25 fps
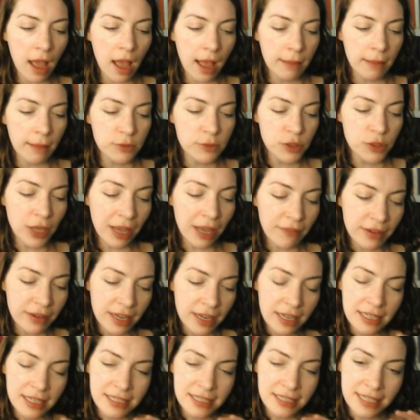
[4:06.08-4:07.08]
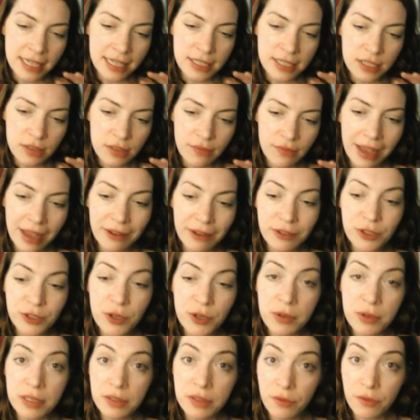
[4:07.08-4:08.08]
Do you have any sense of how
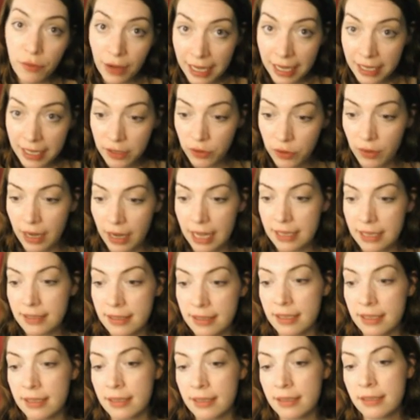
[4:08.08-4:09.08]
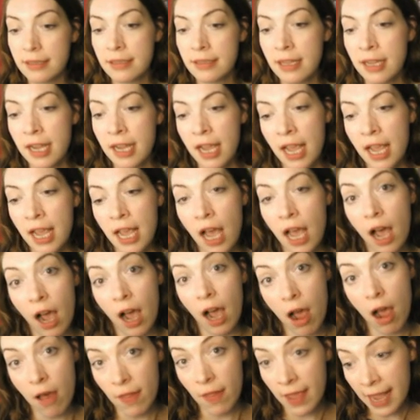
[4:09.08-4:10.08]
students feel in your lessons?
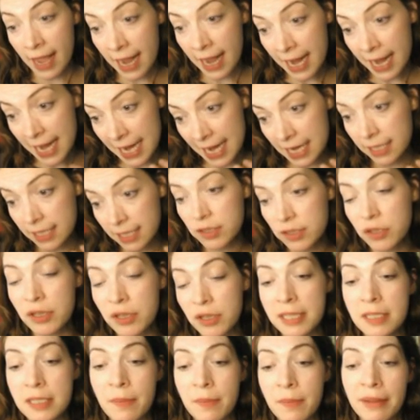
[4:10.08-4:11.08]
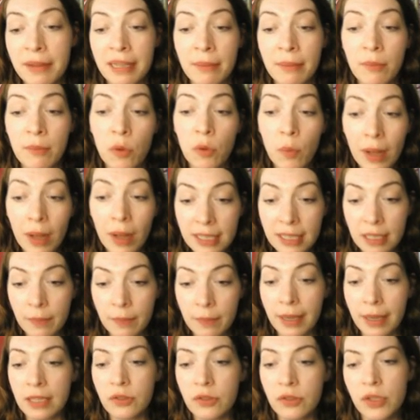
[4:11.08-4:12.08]
Are they at ease? Do you need to make it more
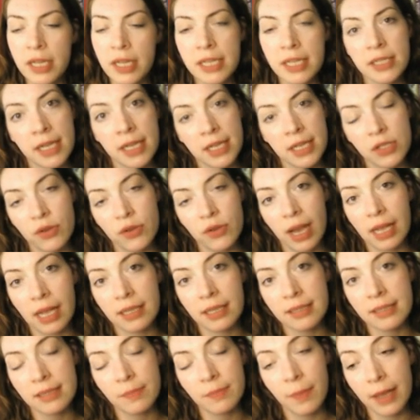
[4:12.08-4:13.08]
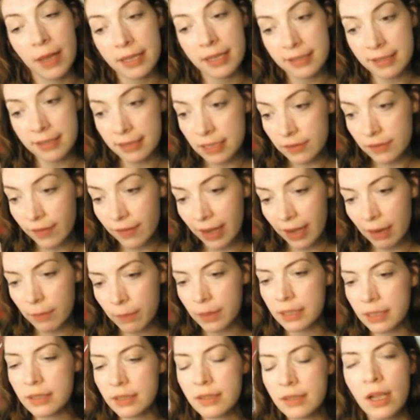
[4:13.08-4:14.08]
welcoming? Do you need to address personal
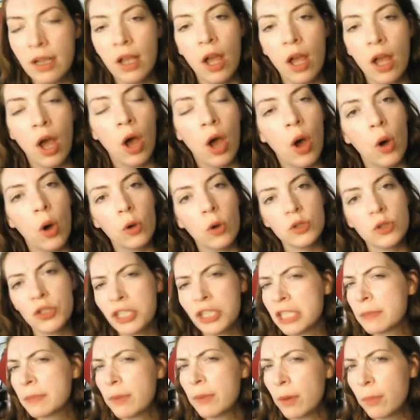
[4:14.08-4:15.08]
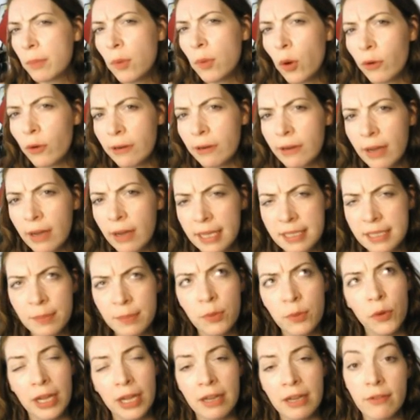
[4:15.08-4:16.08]
development? Or do you need to put more
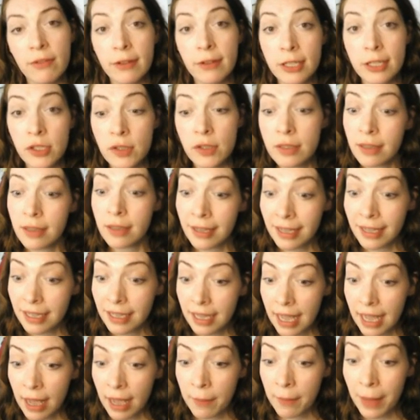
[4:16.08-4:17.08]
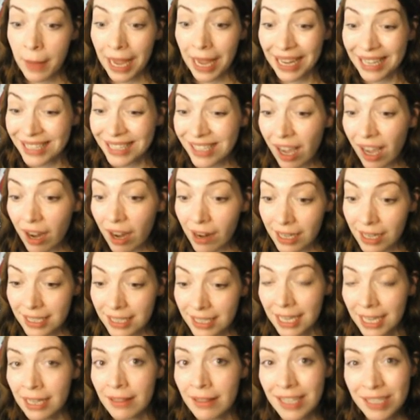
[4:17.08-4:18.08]
support in for issues like
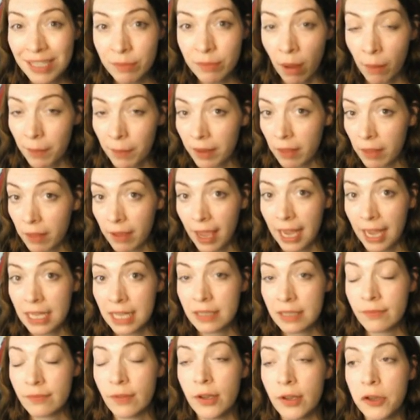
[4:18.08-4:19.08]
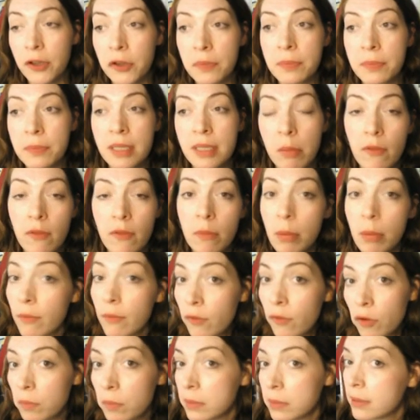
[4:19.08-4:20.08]
anxiety? This might be the case for some of the
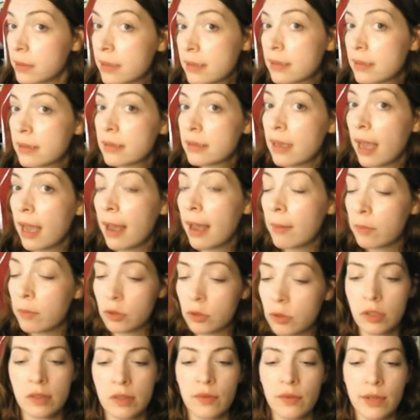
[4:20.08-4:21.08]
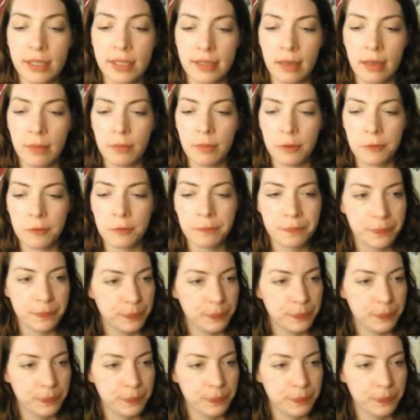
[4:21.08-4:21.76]
performance modules, for example.